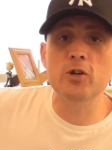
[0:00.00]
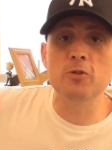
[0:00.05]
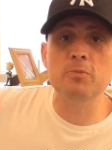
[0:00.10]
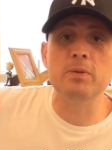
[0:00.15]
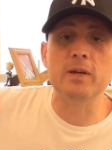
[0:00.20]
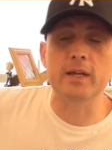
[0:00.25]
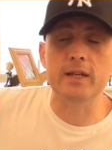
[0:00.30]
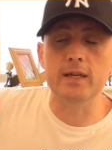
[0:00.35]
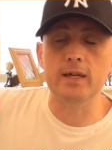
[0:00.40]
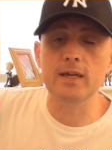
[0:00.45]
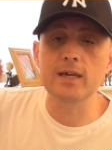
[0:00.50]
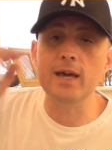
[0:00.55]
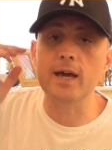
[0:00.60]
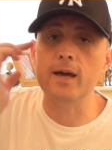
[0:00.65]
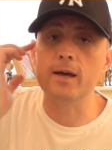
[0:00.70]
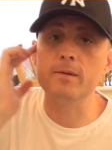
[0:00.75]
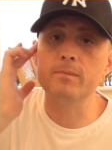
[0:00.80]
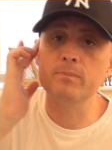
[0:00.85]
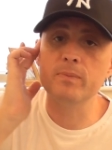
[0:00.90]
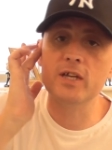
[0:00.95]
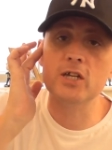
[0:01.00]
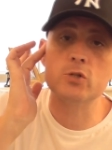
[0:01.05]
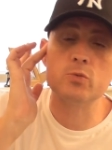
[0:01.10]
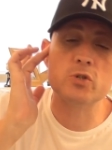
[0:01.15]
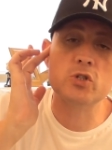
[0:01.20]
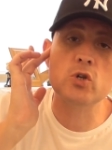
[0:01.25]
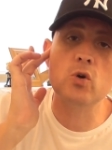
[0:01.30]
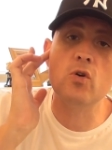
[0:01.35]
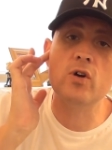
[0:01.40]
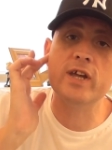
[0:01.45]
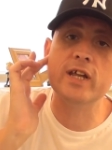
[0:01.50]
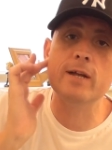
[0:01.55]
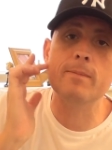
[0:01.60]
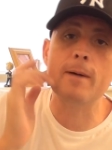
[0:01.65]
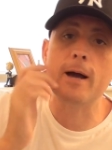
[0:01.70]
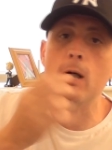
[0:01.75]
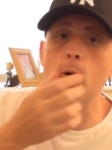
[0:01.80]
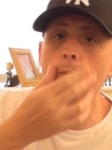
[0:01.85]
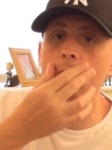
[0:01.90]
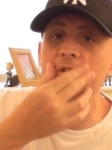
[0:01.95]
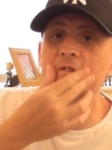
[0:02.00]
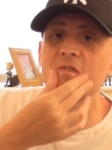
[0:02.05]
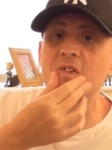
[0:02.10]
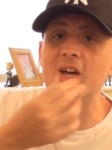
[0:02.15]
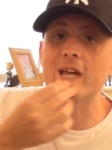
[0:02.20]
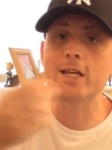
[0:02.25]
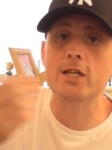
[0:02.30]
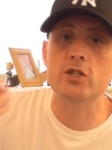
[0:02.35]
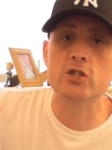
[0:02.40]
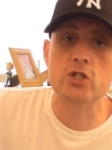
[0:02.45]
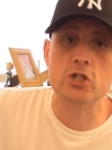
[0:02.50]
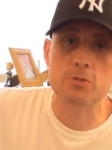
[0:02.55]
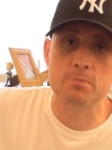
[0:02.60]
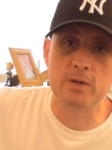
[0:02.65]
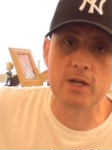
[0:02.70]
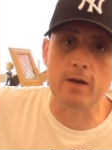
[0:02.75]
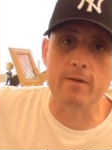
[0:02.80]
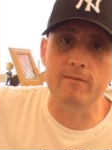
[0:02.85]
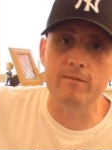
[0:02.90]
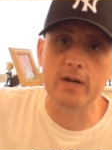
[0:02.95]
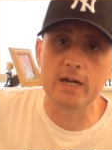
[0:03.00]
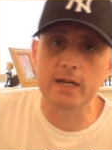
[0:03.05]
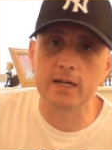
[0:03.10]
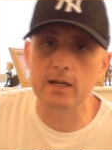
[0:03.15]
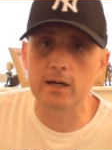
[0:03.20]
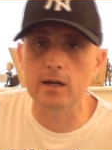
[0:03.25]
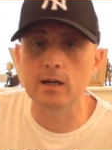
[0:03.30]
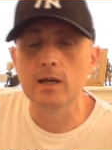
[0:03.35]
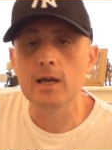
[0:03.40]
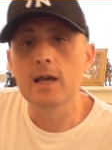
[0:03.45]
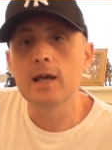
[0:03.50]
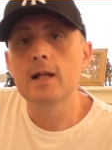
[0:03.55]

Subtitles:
could be in it, yeah. Because we're talking about when Vader's just become Vader